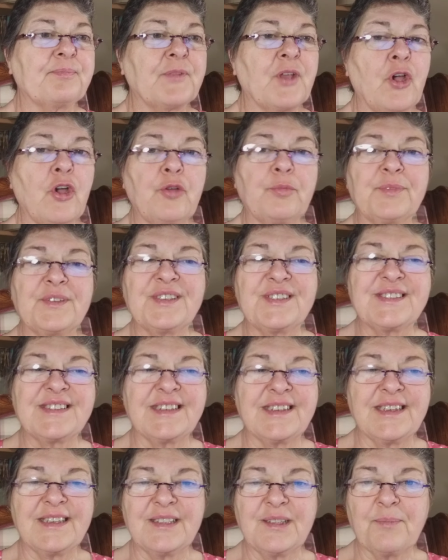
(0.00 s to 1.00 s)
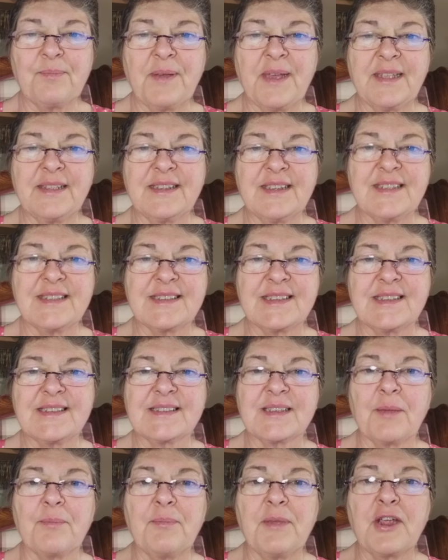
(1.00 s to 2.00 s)
Homeless to Independence's
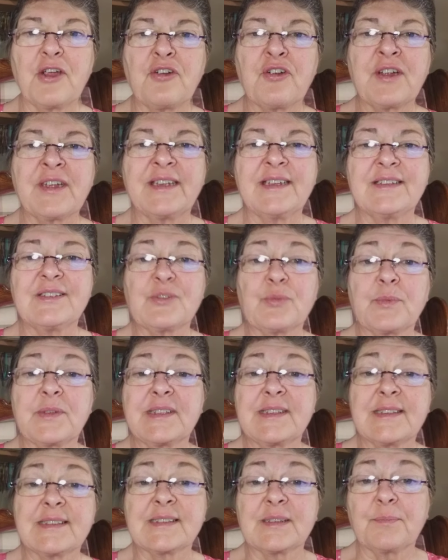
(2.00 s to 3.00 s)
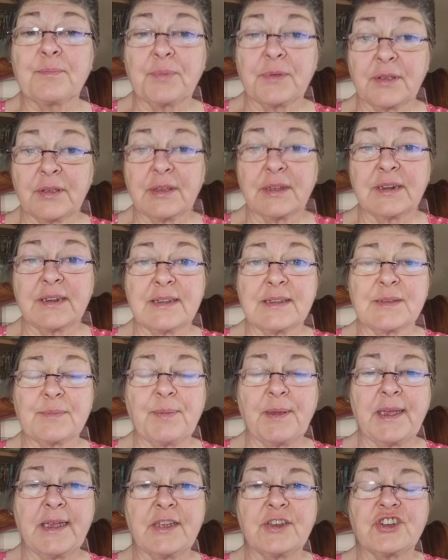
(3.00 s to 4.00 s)
Americans with Disabilities
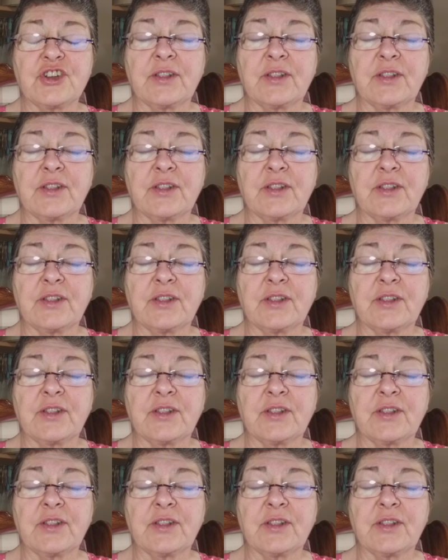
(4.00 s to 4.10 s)
page.